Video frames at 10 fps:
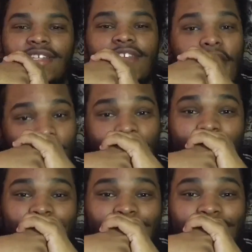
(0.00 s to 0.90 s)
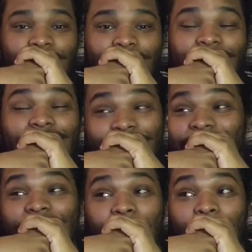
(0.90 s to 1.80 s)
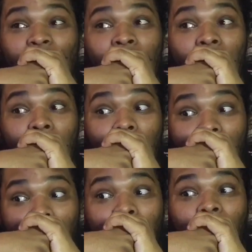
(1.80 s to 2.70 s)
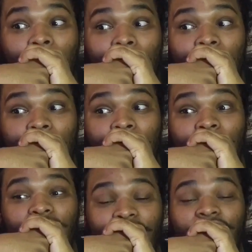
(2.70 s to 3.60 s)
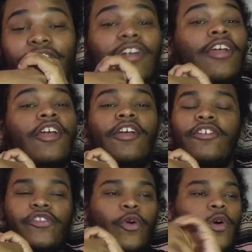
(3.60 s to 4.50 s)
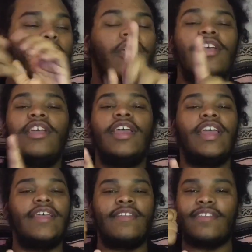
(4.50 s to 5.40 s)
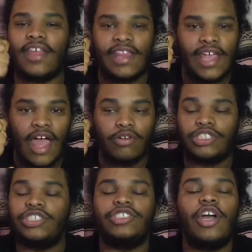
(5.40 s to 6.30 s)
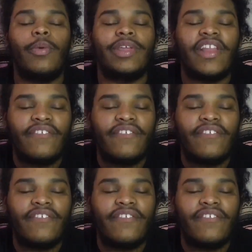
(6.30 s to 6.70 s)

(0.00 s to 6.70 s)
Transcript: is coming this year. She is coming hard this year. Her tour is selling out. She's going